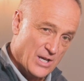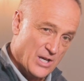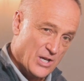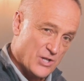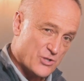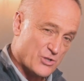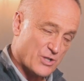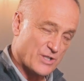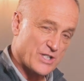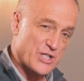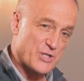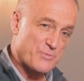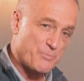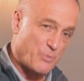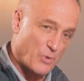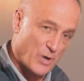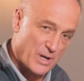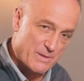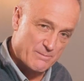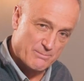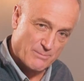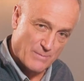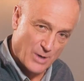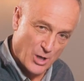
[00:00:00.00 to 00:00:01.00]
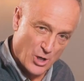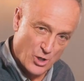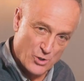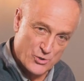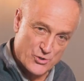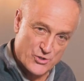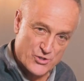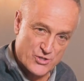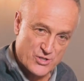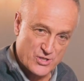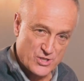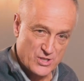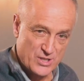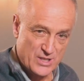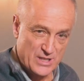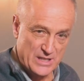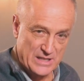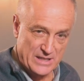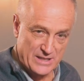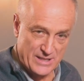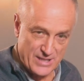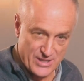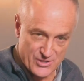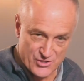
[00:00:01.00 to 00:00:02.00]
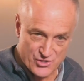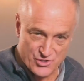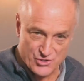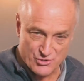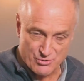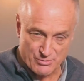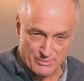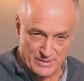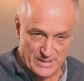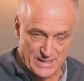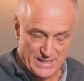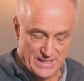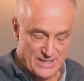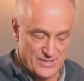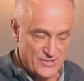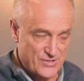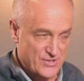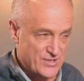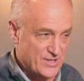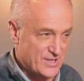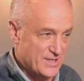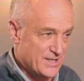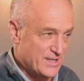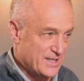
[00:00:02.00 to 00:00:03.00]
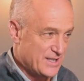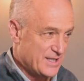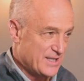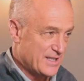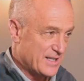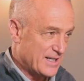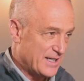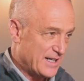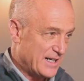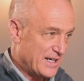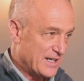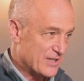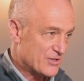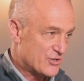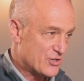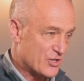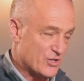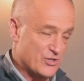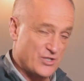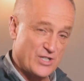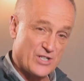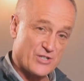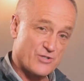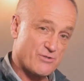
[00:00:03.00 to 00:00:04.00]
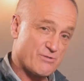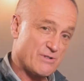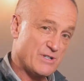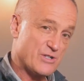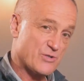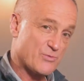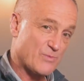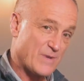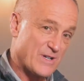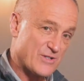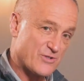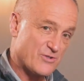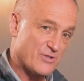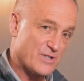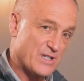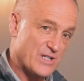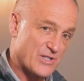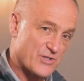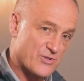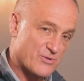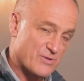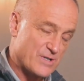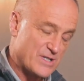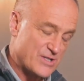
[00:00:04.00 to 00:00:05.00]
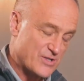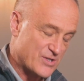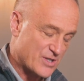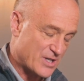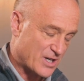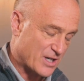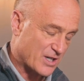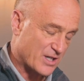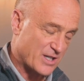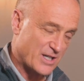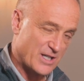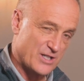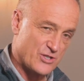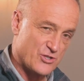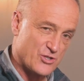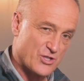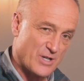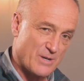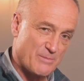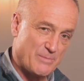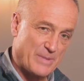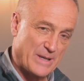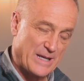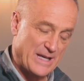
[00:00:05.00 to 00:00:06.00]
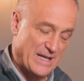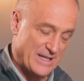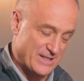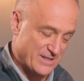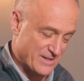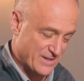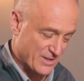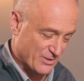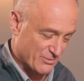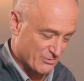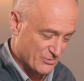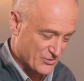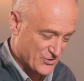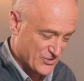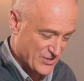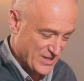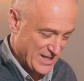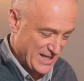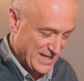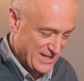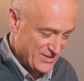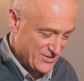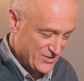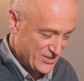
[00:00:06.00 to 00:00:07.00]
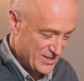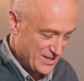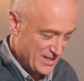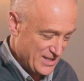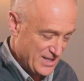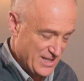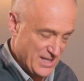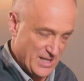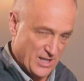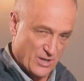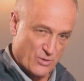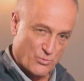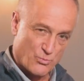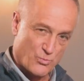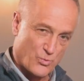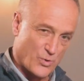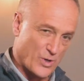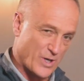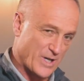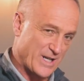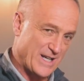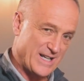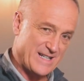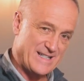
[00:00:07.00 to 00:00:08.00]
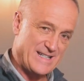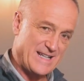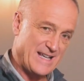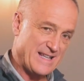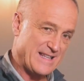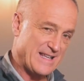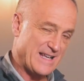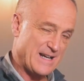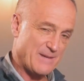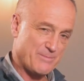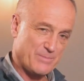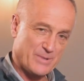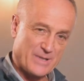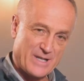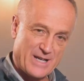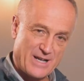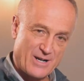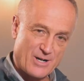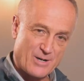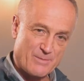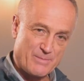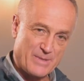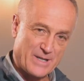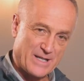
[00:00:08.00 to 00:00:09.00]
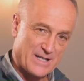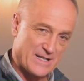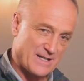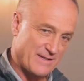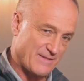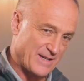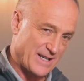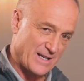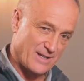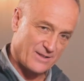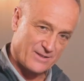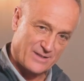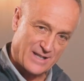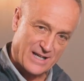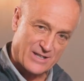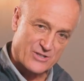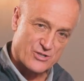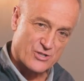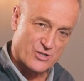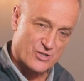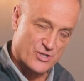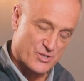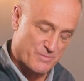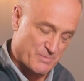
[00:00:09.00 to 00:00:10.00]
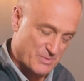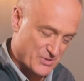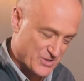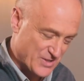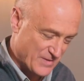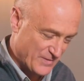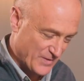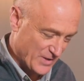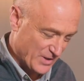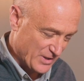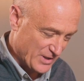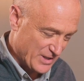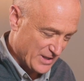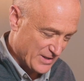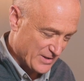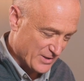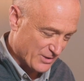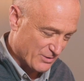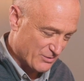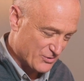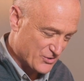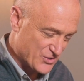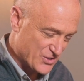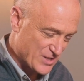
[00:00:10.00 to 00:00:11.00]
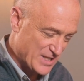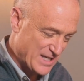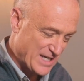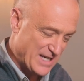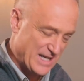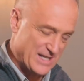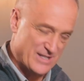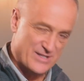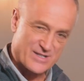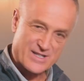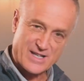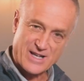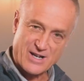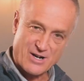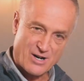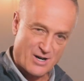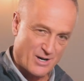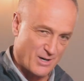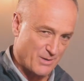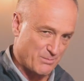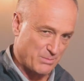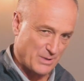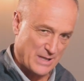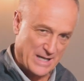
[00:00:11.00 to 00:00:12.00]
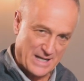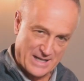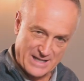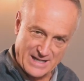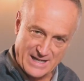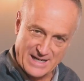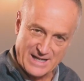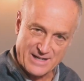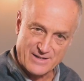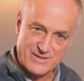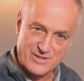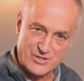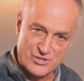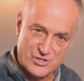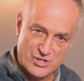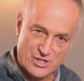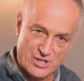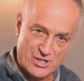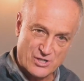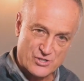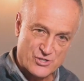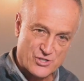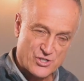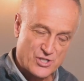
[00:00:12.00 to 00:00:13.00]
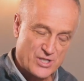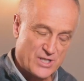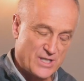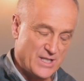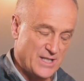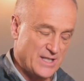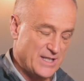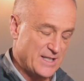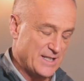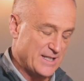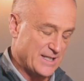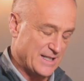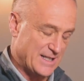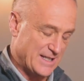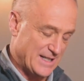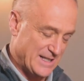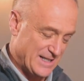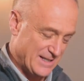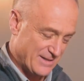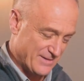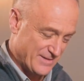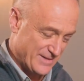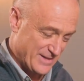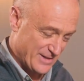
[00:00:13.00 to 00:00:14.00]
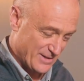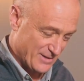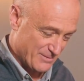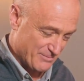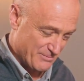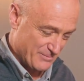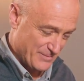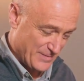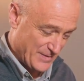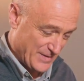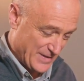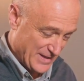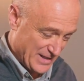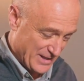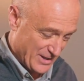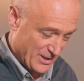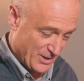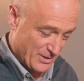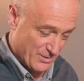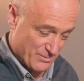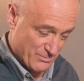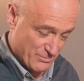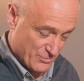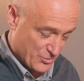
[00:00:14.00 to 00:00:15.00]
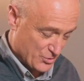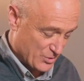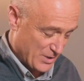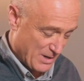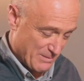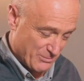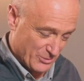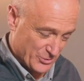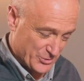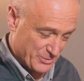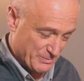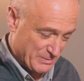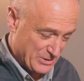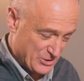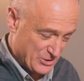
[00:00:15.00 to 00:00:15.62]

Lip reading: So at this point, most histories, church histories, Western histories, are going to jump ahead to the Crusades. We're going to take that up later because I've got a lecture specifically on the Crusades. They are a black eye on the church. They're trouble, to be